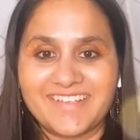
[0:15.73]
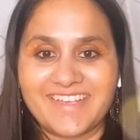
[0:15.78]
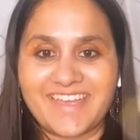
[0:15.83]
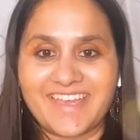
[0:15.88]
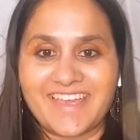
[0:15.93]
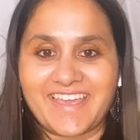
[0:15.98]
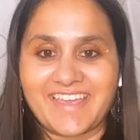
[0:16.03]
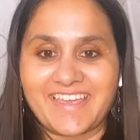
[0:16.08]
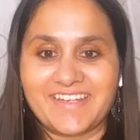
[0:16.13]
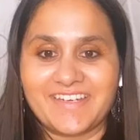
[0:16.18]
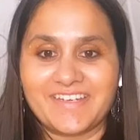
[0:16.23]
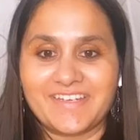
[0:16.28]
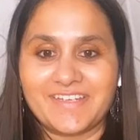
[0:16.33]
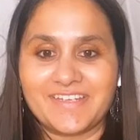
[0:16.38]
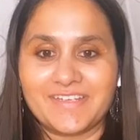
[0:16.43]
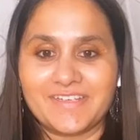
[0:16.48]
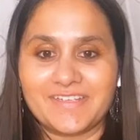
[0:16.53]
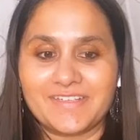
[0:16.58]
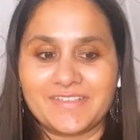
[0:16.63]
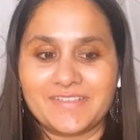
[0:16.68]

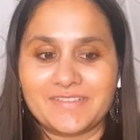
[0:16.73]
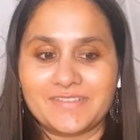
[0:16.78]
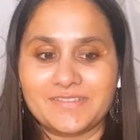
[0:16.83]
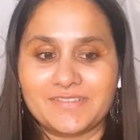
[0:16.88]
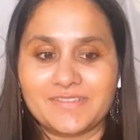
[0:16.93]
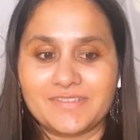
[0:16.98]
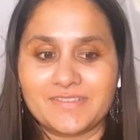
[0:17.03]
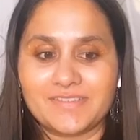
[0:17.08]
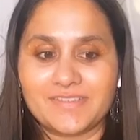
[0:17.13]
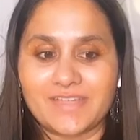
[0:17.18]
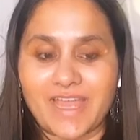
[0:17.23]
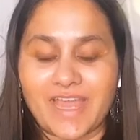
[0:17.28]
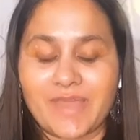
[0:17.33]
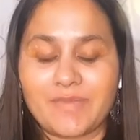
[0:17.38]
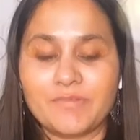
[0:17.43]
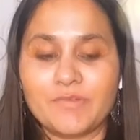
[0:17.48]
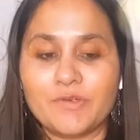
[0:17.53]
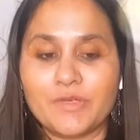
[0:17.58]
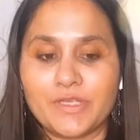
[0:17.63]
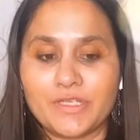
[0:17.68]
And I'm
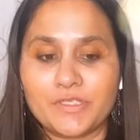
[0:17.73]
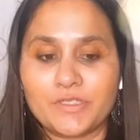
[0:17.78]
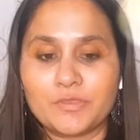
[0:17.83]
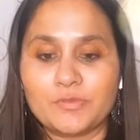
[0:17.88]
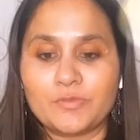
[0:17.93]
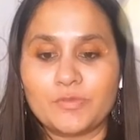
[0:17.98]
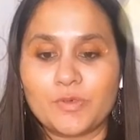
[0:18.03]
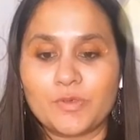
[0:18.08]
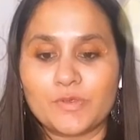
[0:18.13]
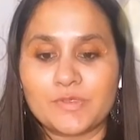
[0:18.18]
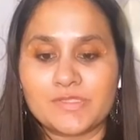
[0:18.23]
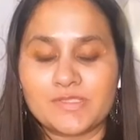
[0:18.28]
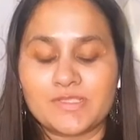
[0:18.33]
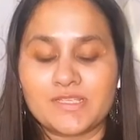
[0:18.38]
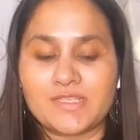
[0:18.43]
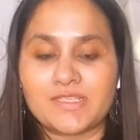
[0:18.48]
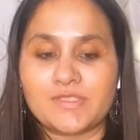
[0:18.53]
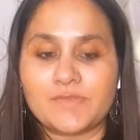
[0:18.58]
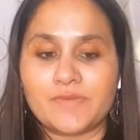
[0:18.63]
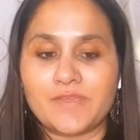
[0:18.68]
going to post
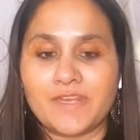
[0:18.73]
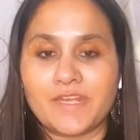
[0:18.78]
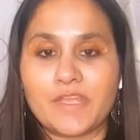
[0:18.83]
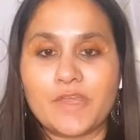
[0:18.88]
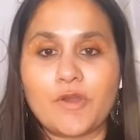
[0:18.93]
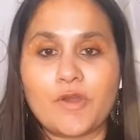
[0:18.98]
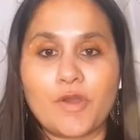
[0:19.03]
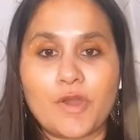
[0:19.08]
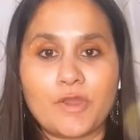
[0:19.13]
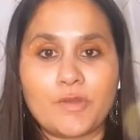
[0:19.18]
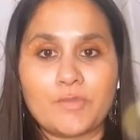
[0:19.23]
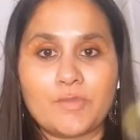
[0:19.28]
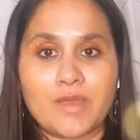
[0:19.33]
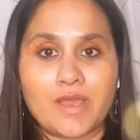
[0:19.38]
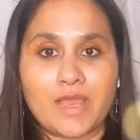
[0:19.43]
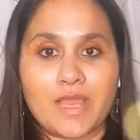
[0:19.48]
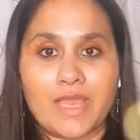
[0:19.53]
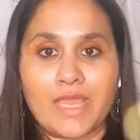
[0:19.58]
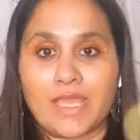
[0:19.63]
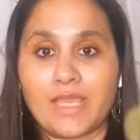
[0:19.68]
this video on
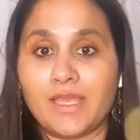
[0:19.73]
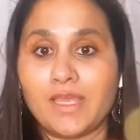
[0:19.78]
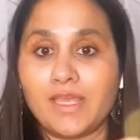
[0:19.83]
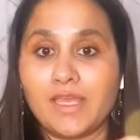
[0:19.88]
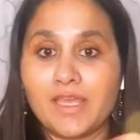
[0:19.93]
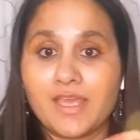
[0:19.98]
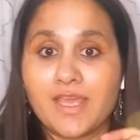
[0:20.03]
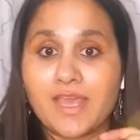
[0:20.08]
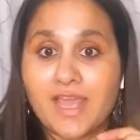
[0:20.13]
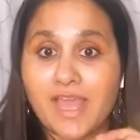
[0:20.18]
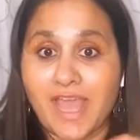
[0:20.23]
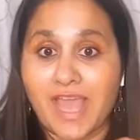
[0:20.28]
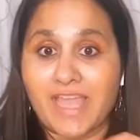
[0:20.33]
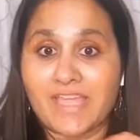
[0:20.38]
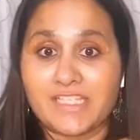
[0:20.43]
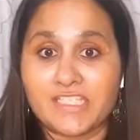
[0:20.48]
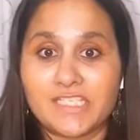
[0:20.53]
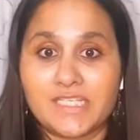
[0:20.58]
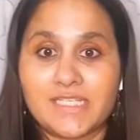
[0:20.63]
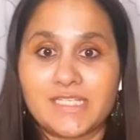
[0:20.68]
my
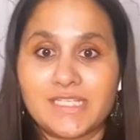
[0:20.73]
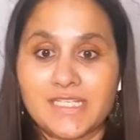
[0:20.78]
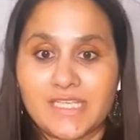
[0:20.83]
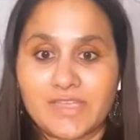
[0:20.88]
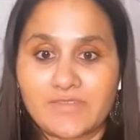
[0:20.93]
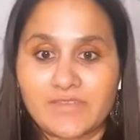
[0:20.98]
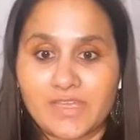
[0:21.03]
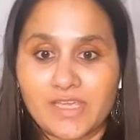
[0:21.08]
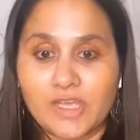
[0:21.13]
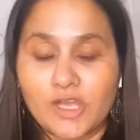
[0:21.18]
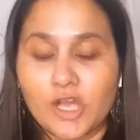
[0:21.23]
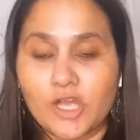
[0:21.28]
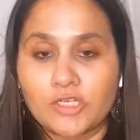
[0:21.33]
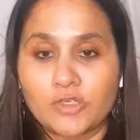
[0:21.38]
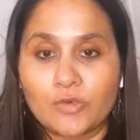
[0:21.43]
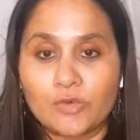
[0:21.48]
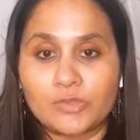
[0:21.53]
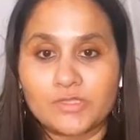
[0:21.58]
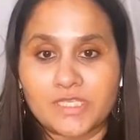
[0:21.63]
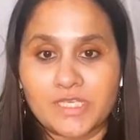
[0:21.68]
IGTV on
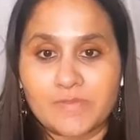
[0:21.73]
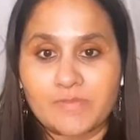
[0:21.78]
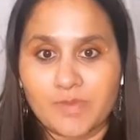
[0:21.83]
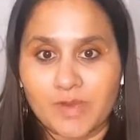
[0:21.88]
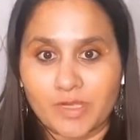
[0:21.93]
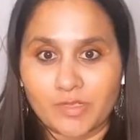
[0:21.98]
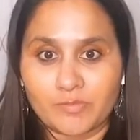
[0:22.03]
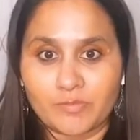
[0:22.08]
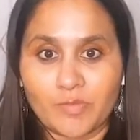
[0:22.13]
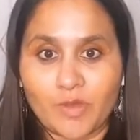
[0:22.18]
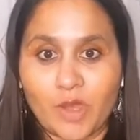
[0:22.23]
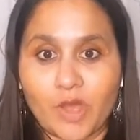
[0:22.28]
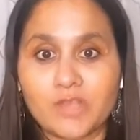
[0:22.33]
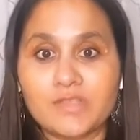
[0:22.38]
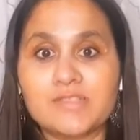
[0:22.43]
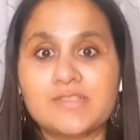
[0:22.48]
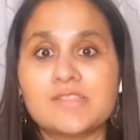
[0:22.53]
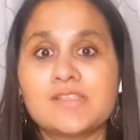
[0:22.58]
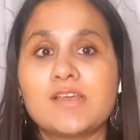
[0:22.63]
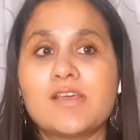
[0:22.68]
OTPark
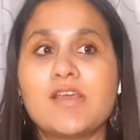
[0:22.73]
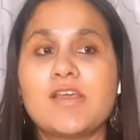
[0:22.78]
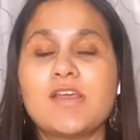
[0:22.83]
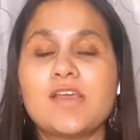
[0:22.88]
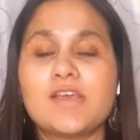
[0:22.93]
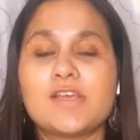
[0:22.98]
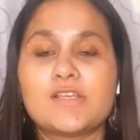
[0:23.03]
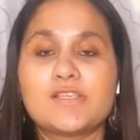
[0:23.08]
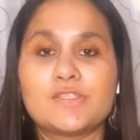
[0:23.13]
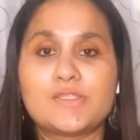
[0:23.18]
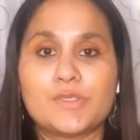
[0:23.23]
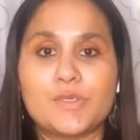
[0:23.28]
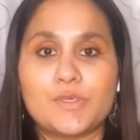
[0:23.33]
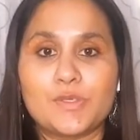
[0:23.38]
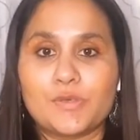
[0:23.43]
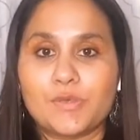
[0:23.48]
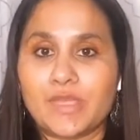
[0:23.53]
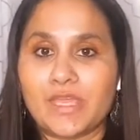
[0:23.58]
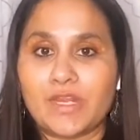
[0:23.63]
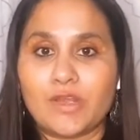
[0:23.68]
Box, so
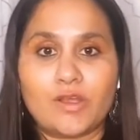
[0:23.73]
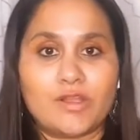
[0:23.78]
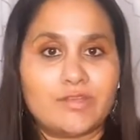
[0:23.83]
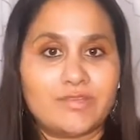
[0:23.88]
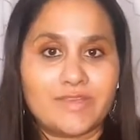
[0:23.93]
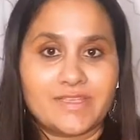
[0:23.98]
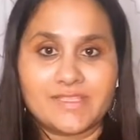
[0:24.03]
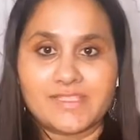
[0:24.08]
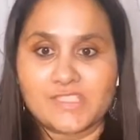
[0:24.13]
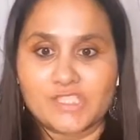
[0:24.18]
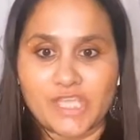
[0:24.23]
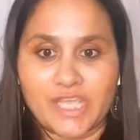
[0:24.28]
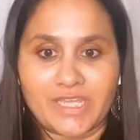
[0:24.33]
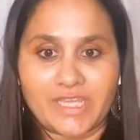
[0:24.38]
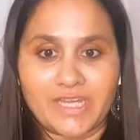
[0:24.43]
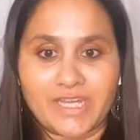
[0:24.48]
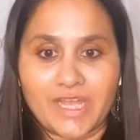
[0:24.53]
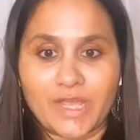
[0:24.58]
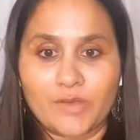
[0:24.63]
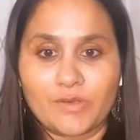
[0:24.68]
you can always check
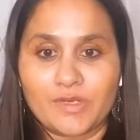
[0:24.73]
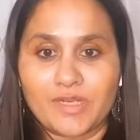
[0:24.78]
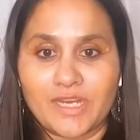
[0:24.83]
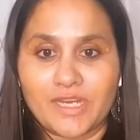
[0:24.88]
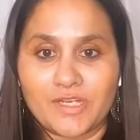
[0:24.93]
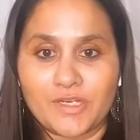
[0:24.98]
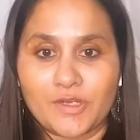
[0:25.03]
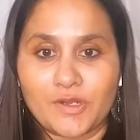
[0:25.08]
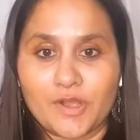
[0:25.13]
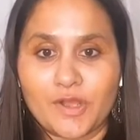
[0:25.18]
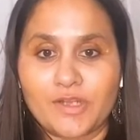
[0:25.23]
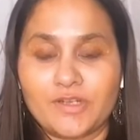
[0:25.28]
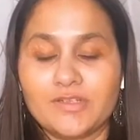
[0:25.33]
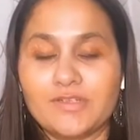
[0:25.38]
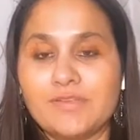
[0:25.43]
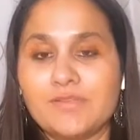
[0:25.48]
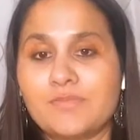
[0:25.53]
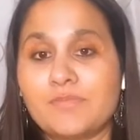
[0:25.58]
it out later on.